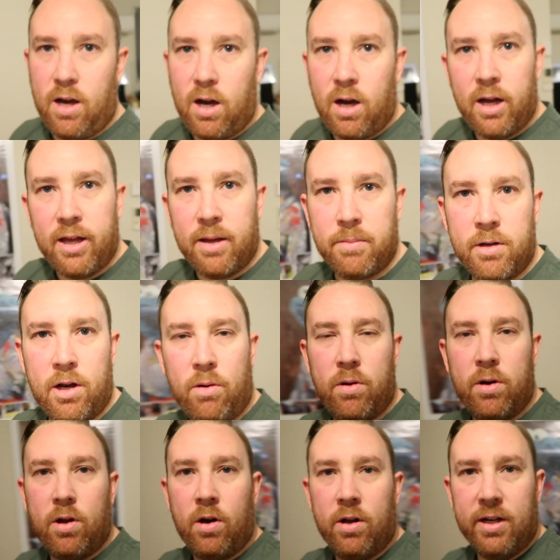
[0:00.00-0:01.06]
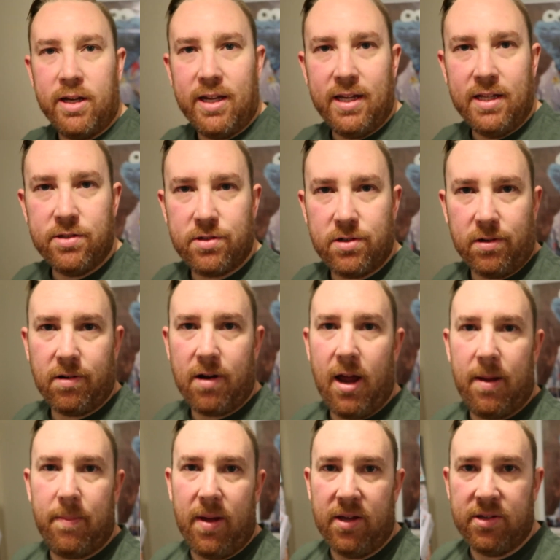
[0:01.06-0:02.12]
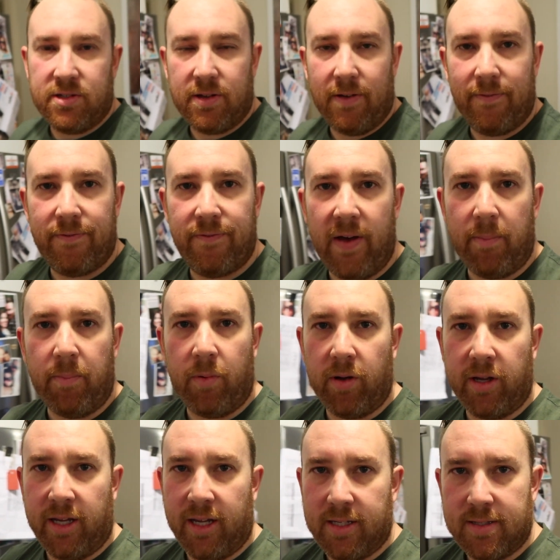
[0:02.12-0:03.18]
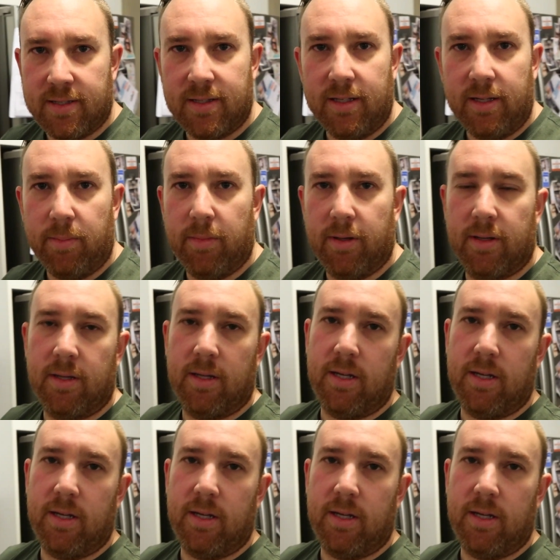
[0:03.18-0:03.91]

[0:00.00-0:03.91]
I am known on Instagram as Fat Boy Get Slim.